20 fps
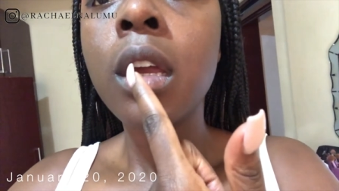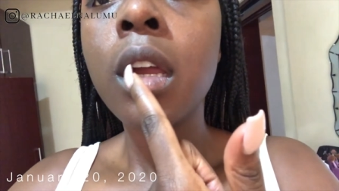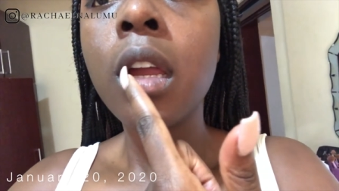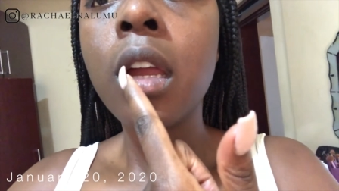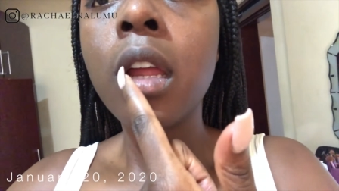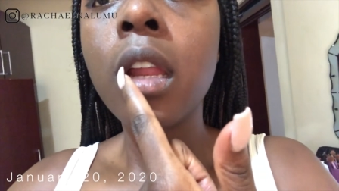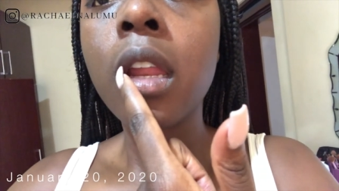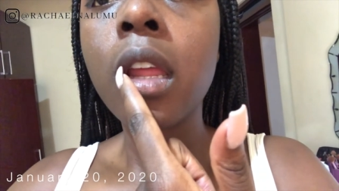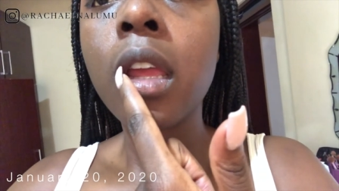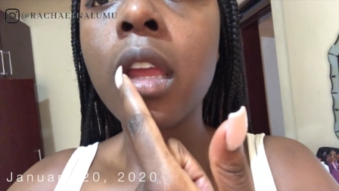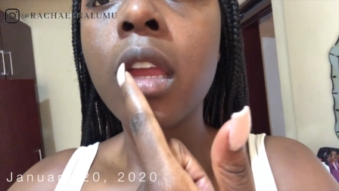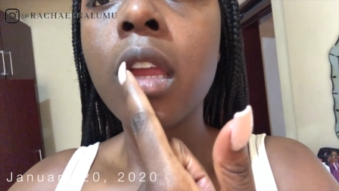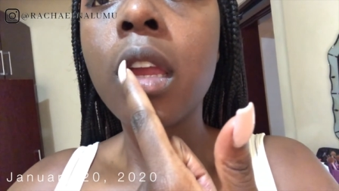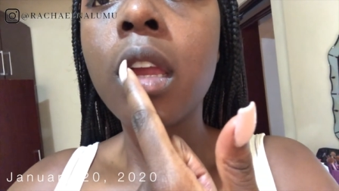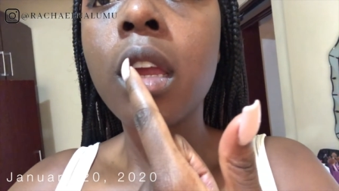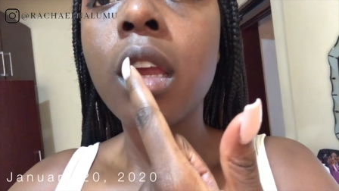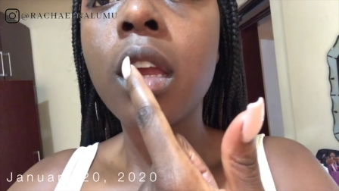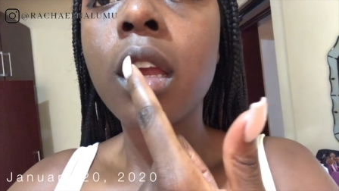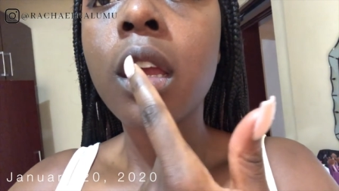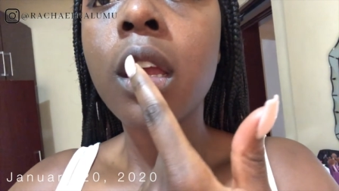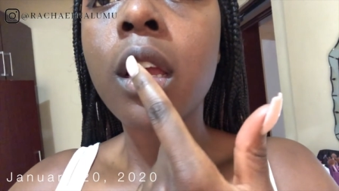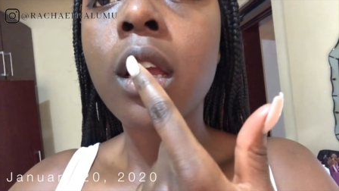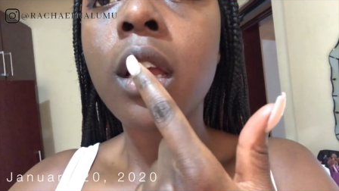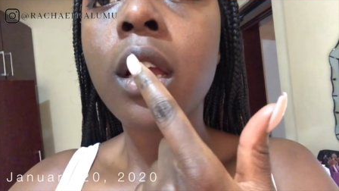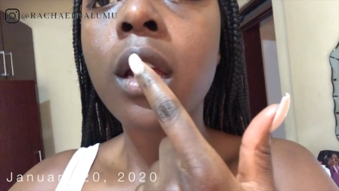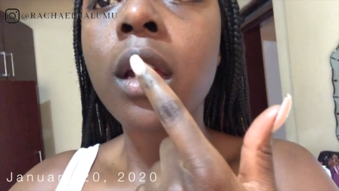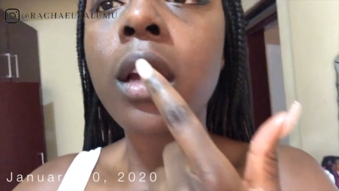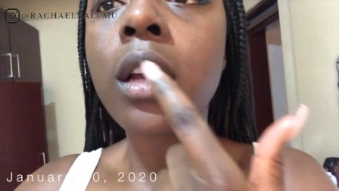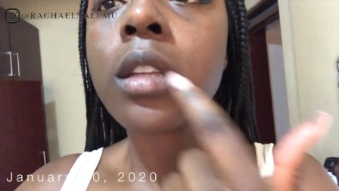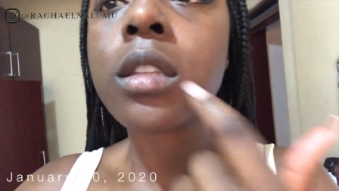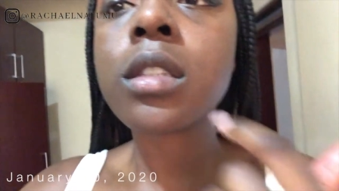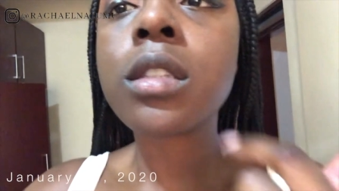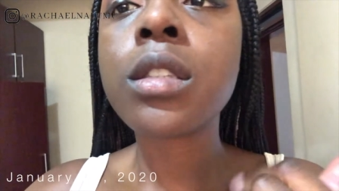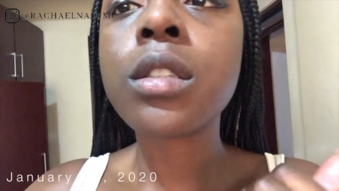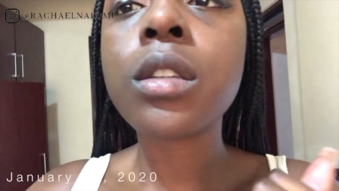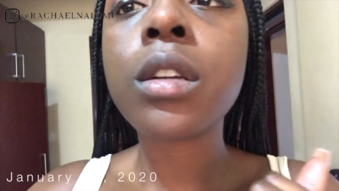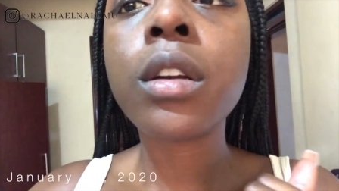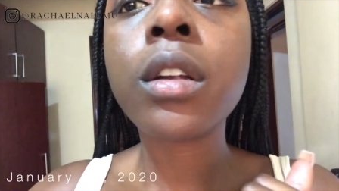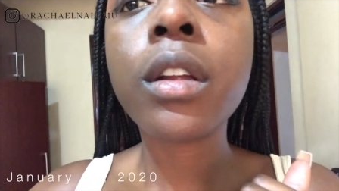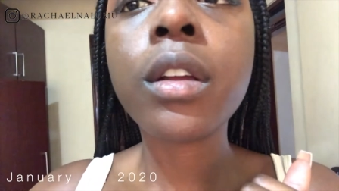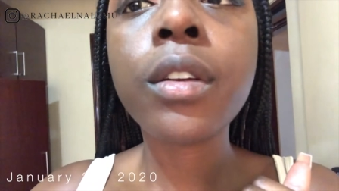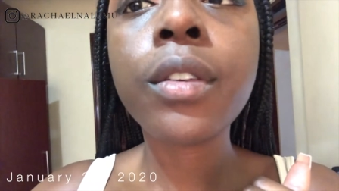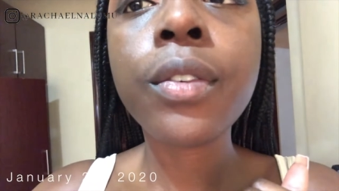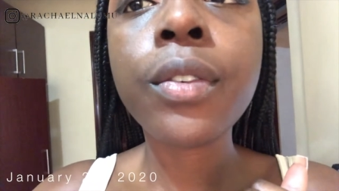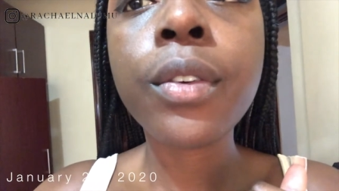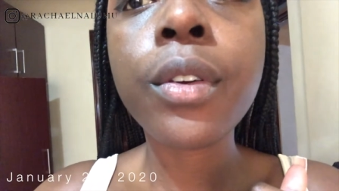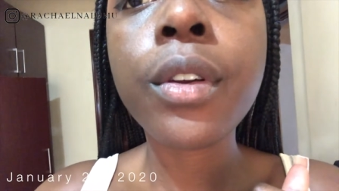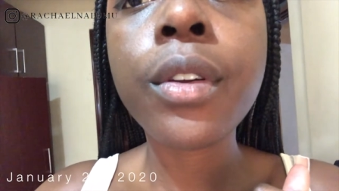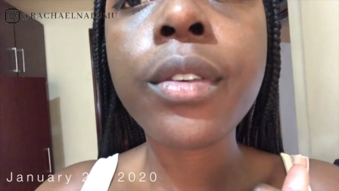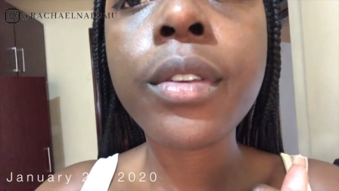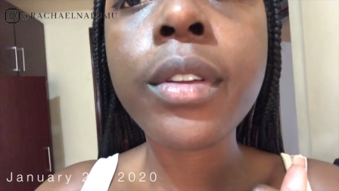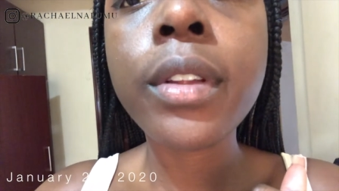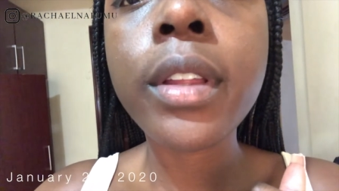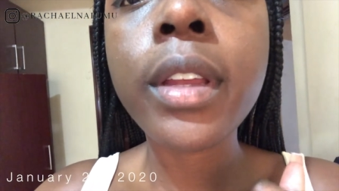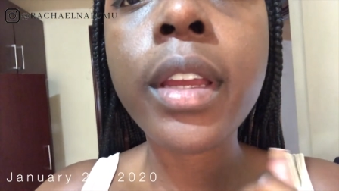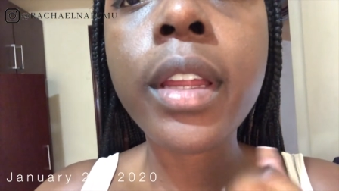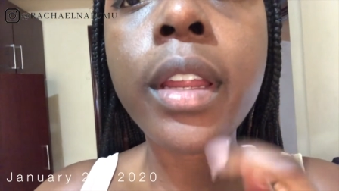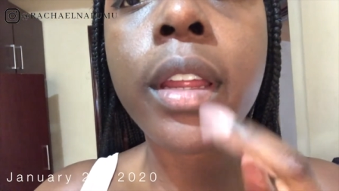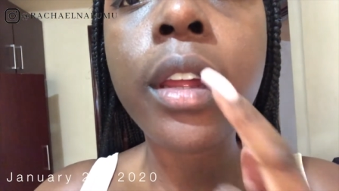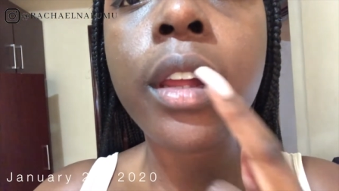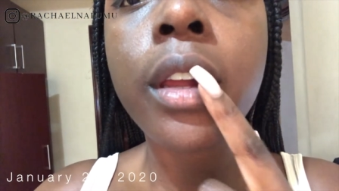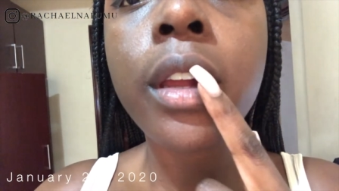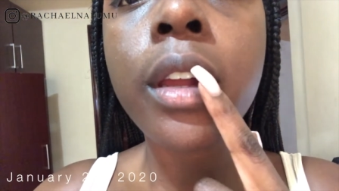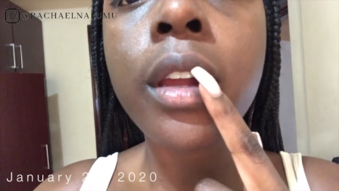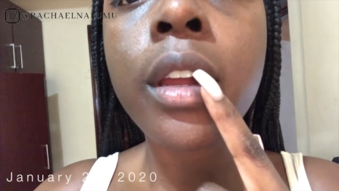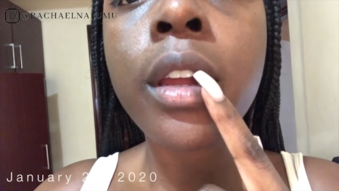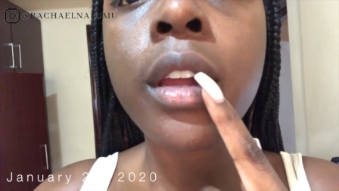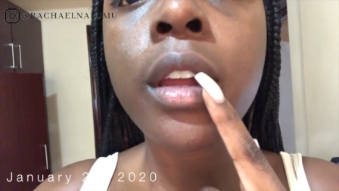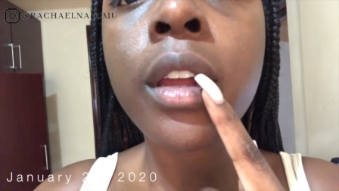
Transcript: and here, it's sort of formulating.